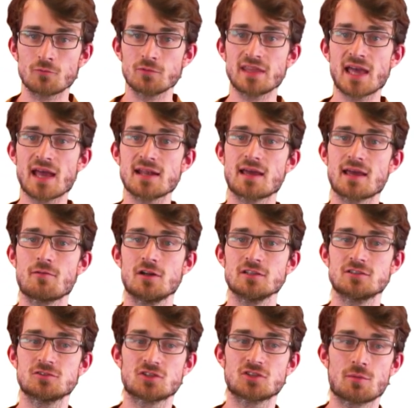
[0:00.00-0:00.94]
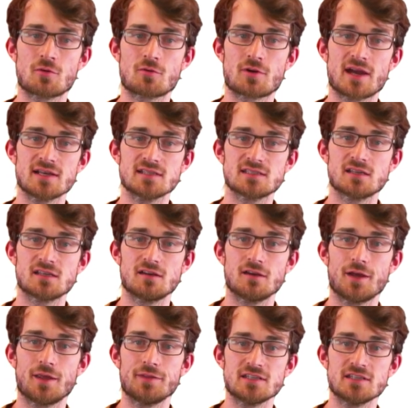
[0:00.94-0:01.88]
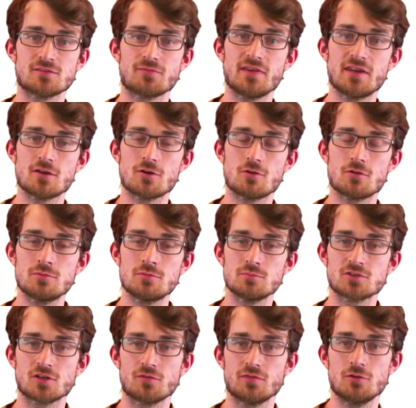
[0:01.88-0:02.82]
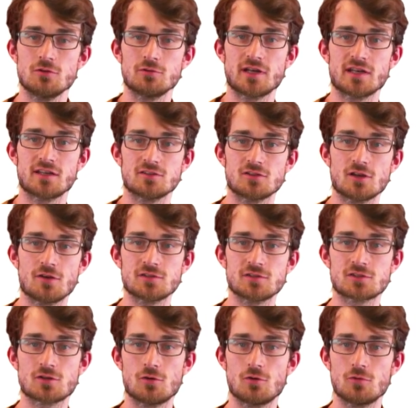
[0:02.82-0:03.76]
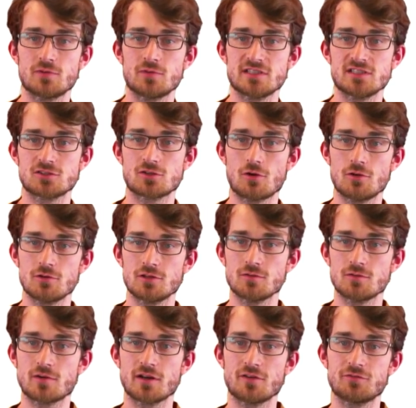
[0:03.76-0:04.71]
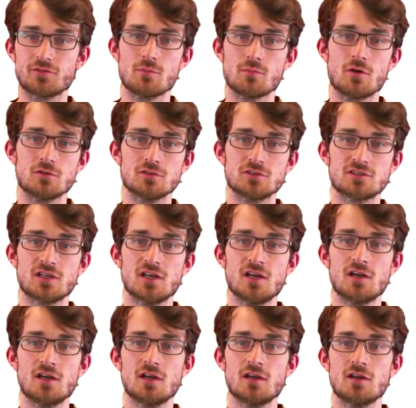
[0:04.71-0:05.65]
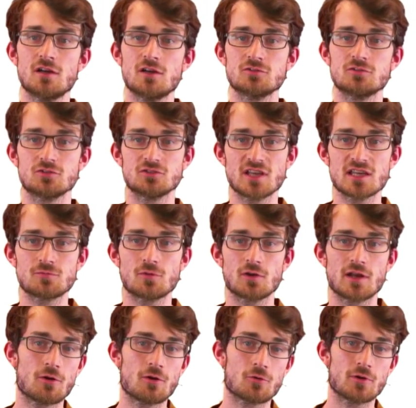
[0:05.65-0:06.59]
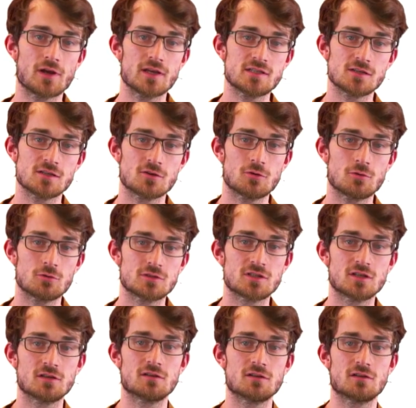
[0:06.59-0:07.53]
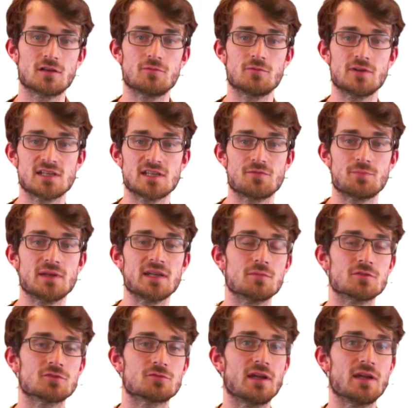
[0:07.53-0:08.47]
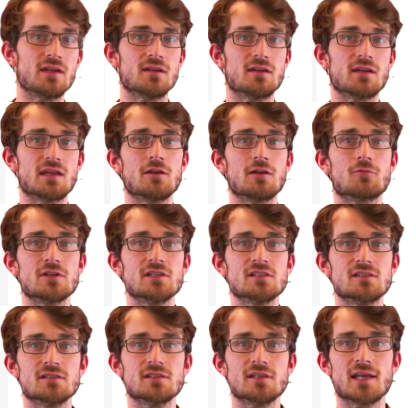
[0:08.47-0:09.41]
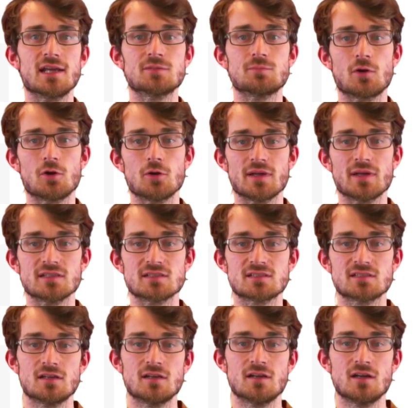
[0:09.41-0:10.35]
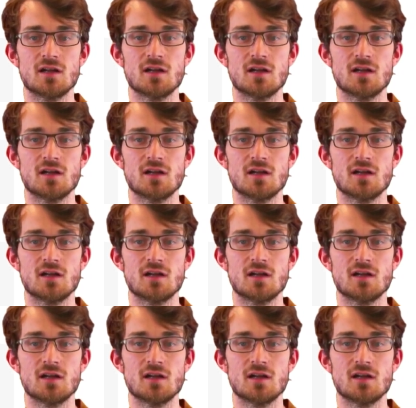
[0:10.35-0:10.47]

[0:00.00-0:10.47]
With that, I want to summarize this video. So we looked at the surface code, which is currently one of the most successful error correction codes, which have been demonstrated in recent experiments.